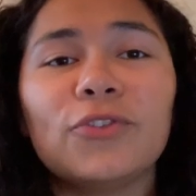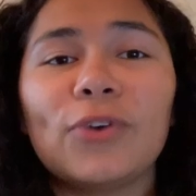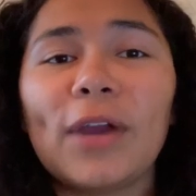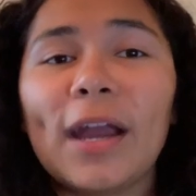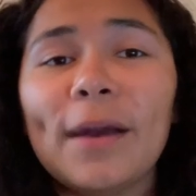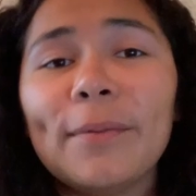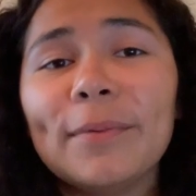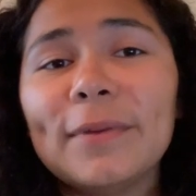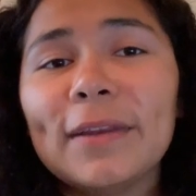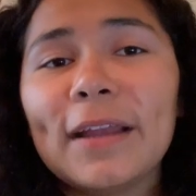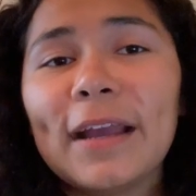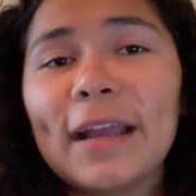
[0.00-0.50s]

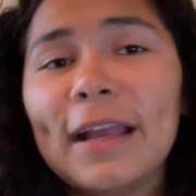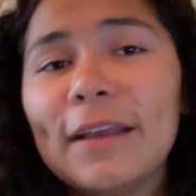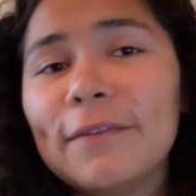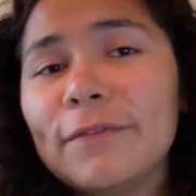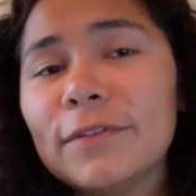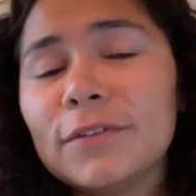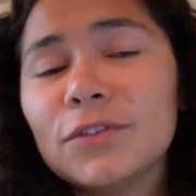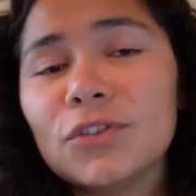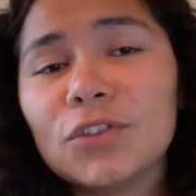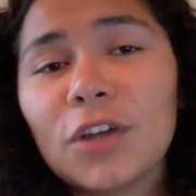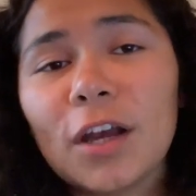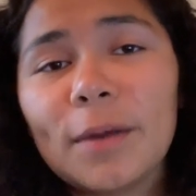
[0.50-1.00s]
grab a knife
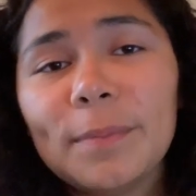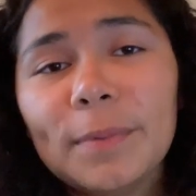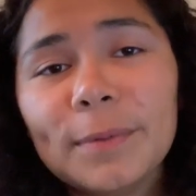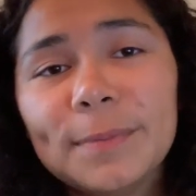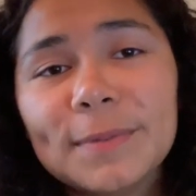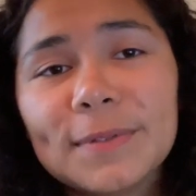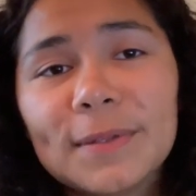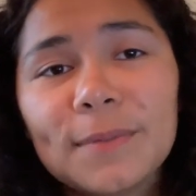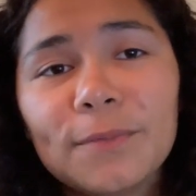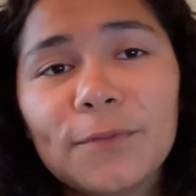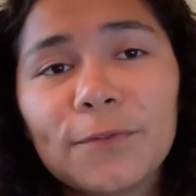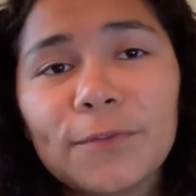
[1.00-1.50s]
and chop up
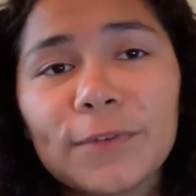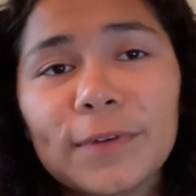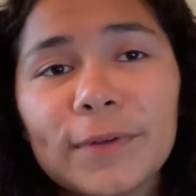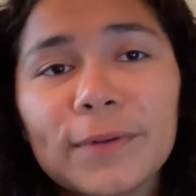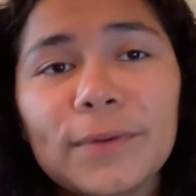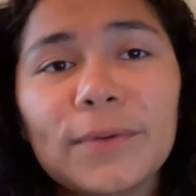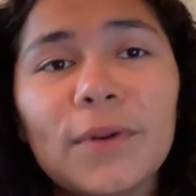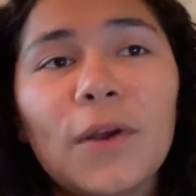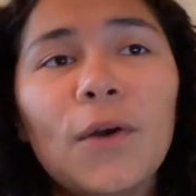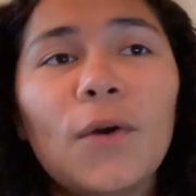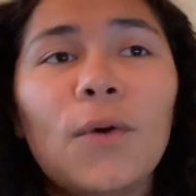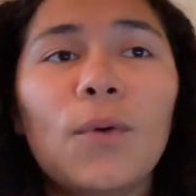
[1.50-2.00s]
some
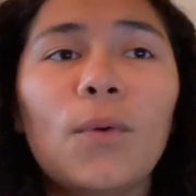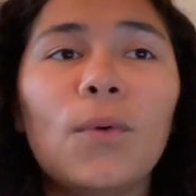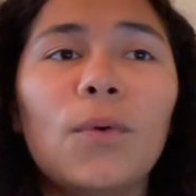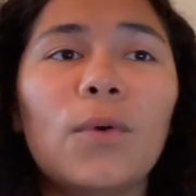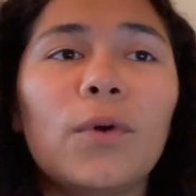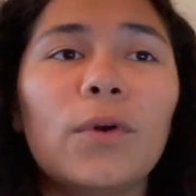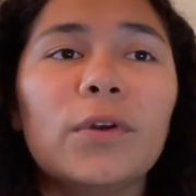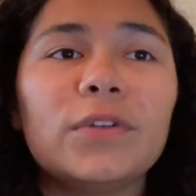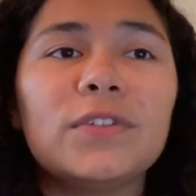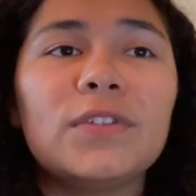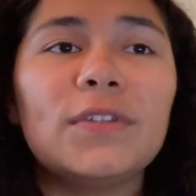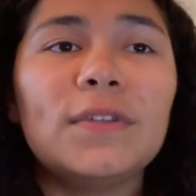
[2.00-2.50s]
fruit,
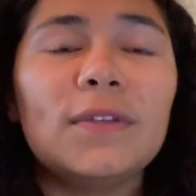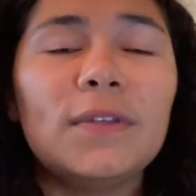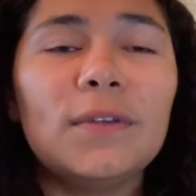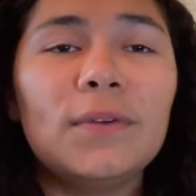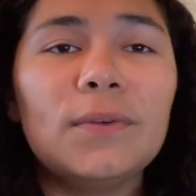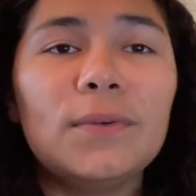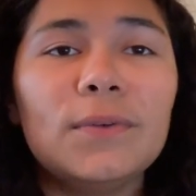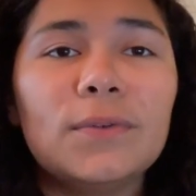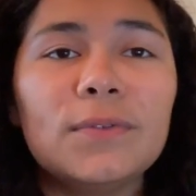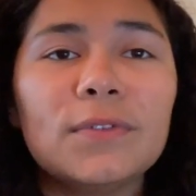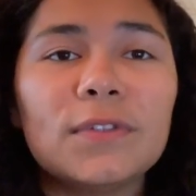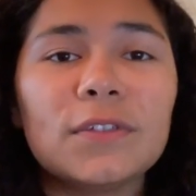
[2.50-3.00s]
or to
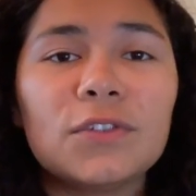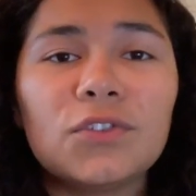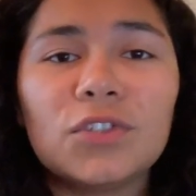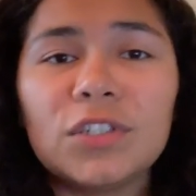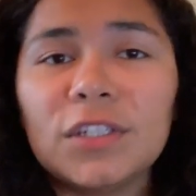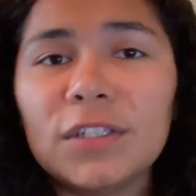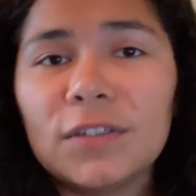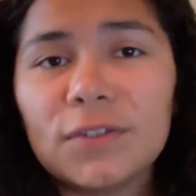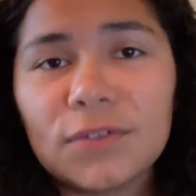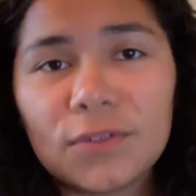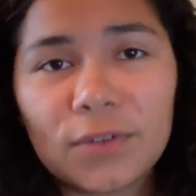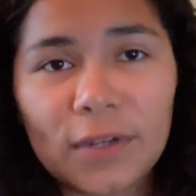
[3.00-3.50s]
use a
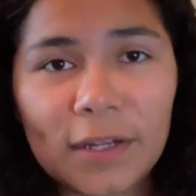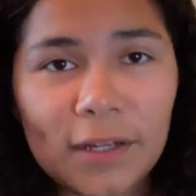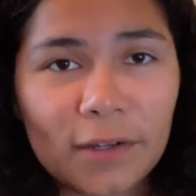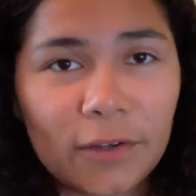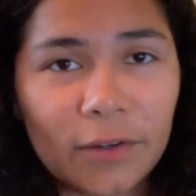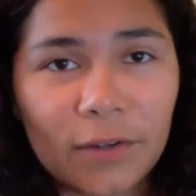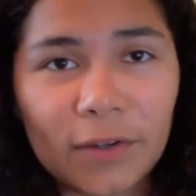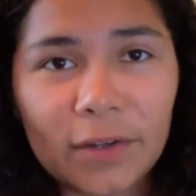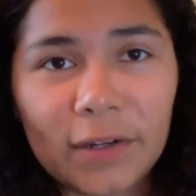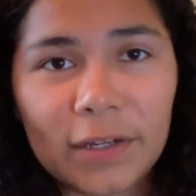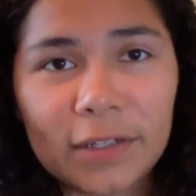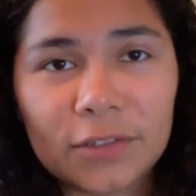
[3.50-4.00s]
cheese
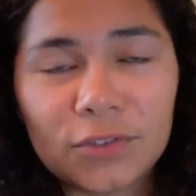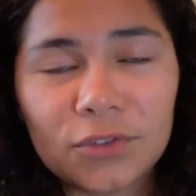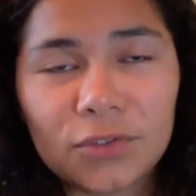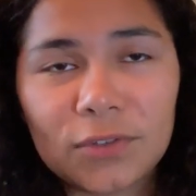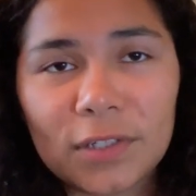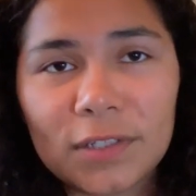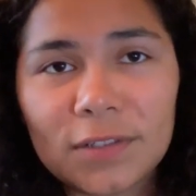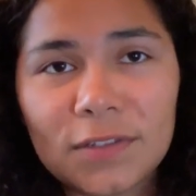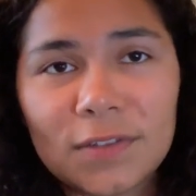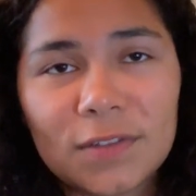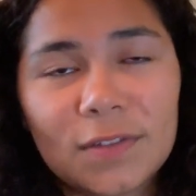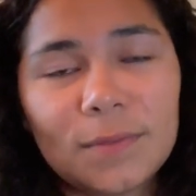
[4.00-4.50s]
grater and
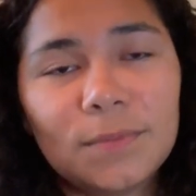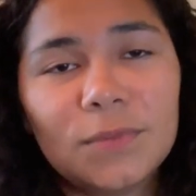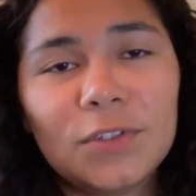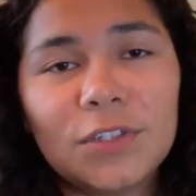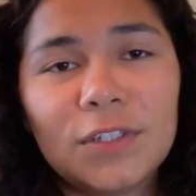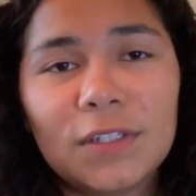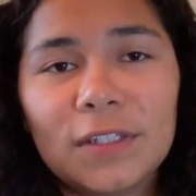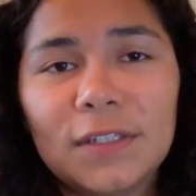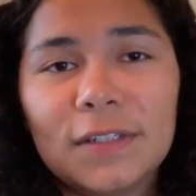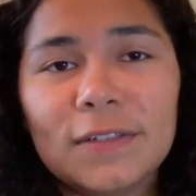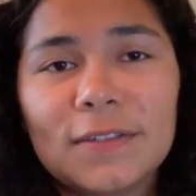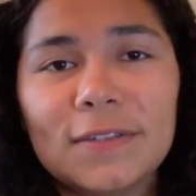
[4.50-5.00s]
shred some
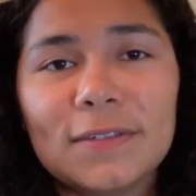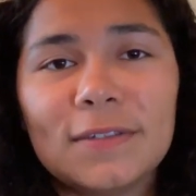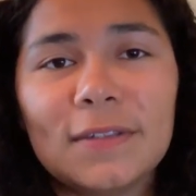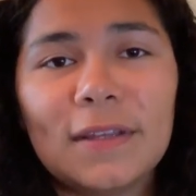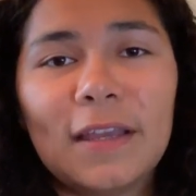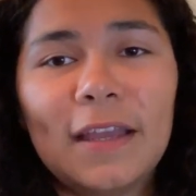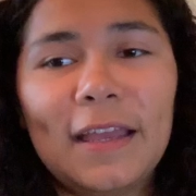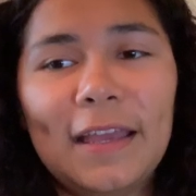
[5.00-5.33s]
cheese.